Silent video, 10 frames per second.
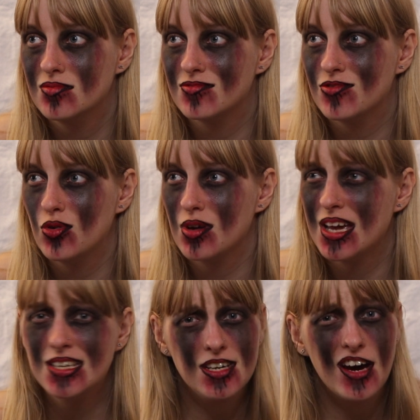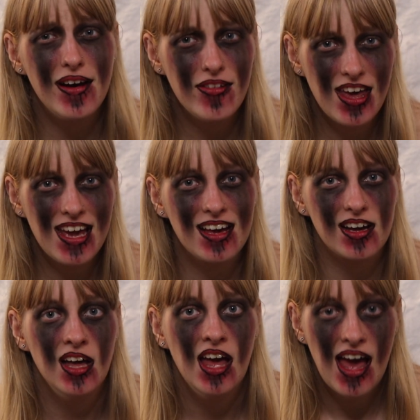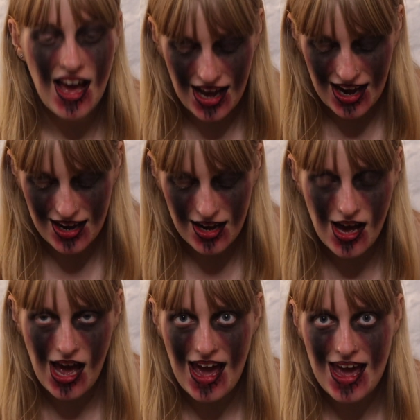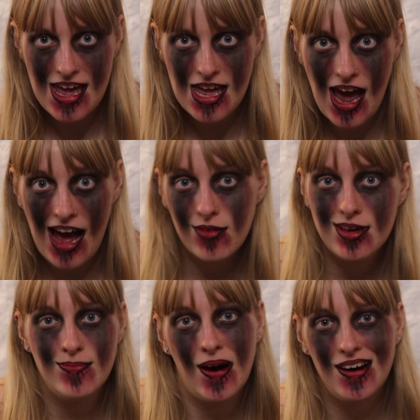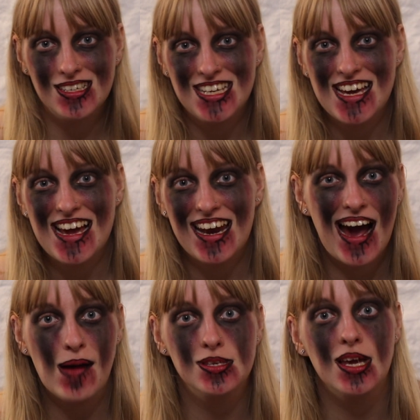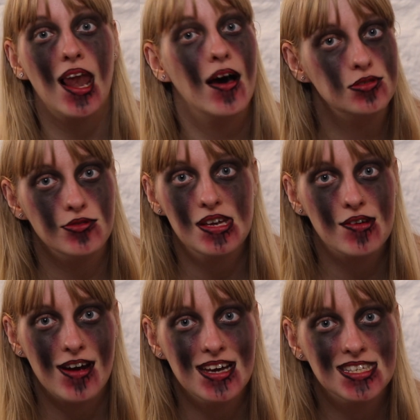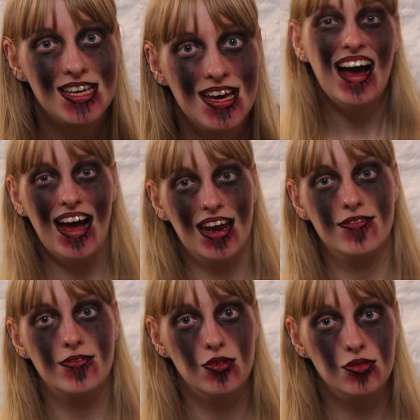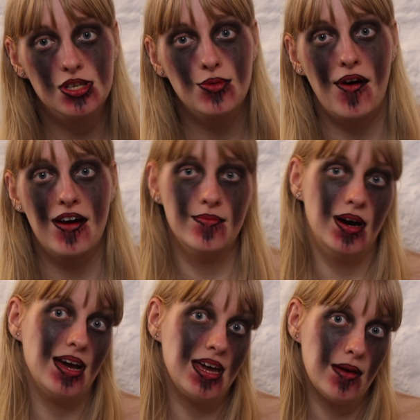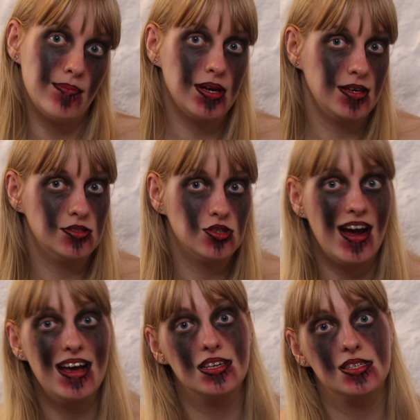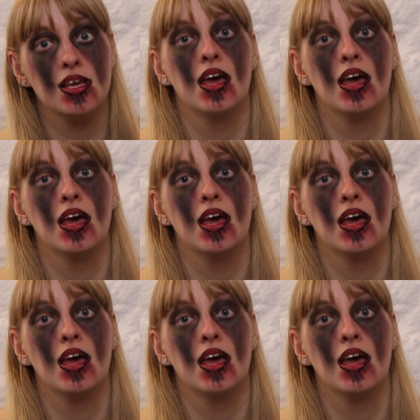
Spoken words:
4 years ago, I think, at a Halloween party, and I absolutely loved recreating it. And I'm also wearing my blue dress.